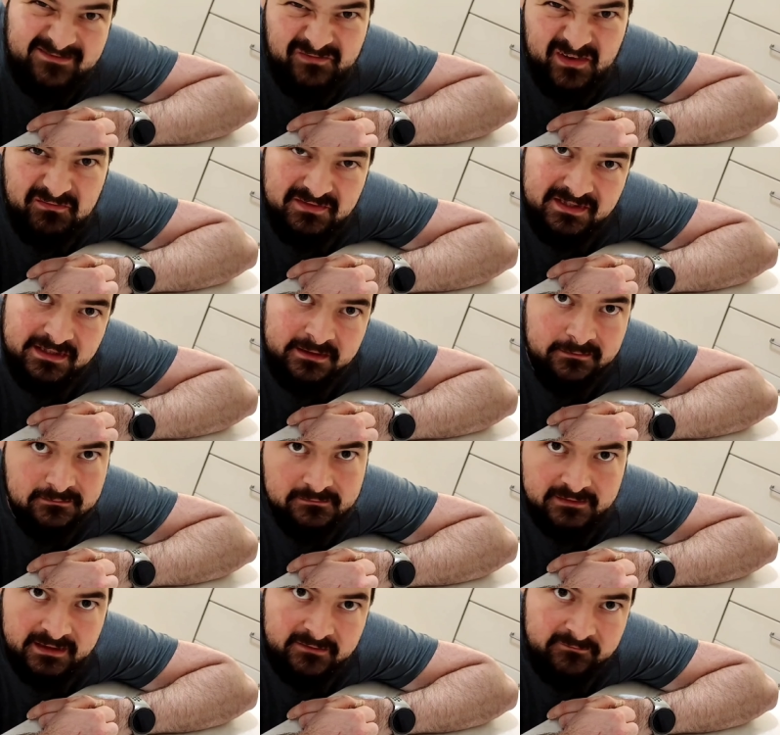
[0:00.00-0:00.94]

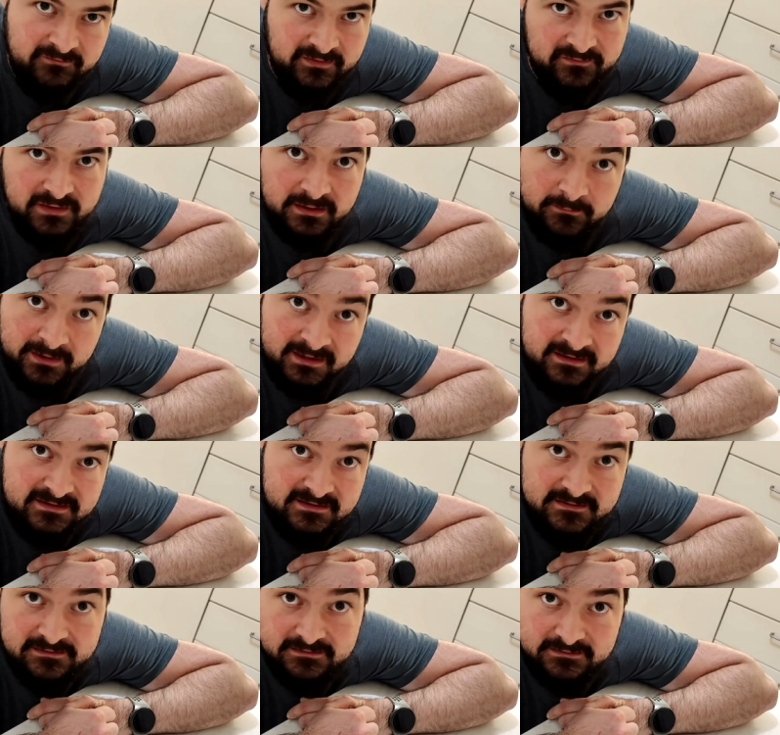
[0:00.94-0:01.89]
10-15
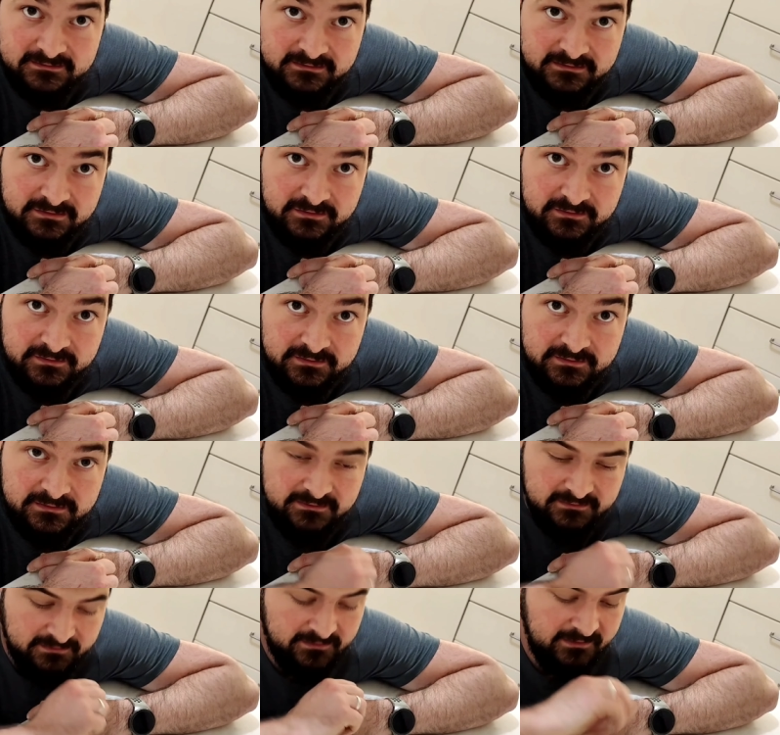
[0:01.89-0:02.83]
minutes to
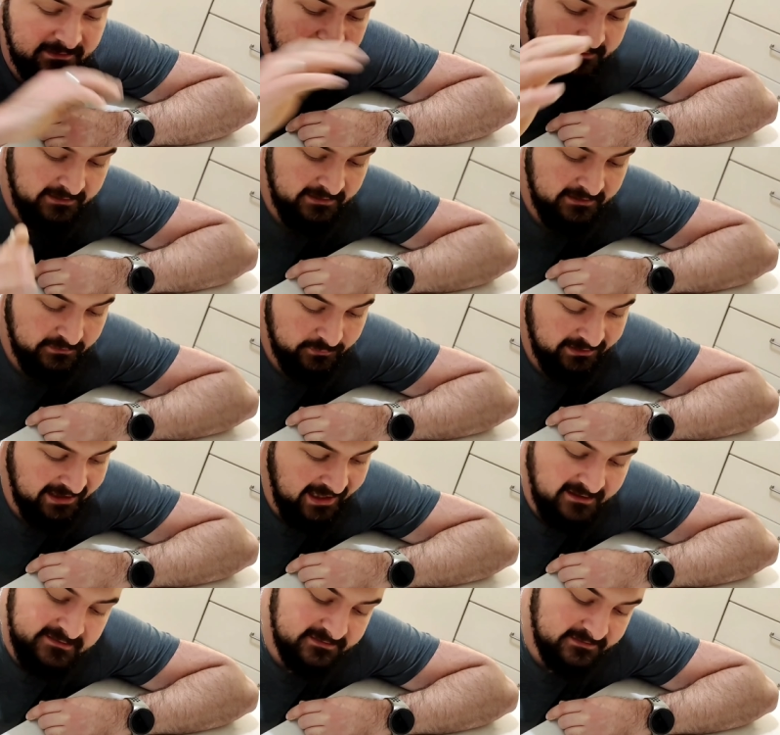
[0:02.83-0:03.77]

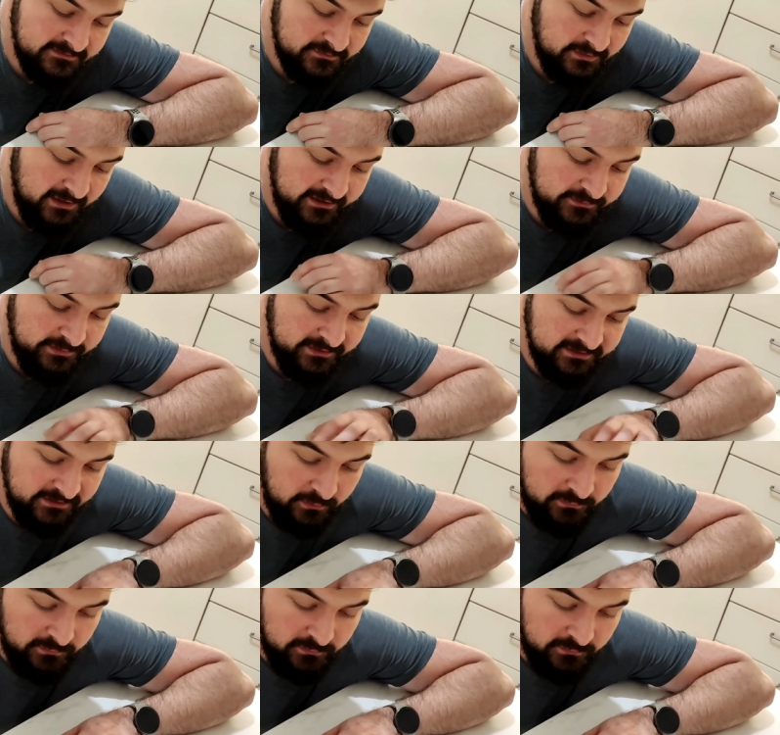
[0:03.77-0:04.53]
relax and to hydrate the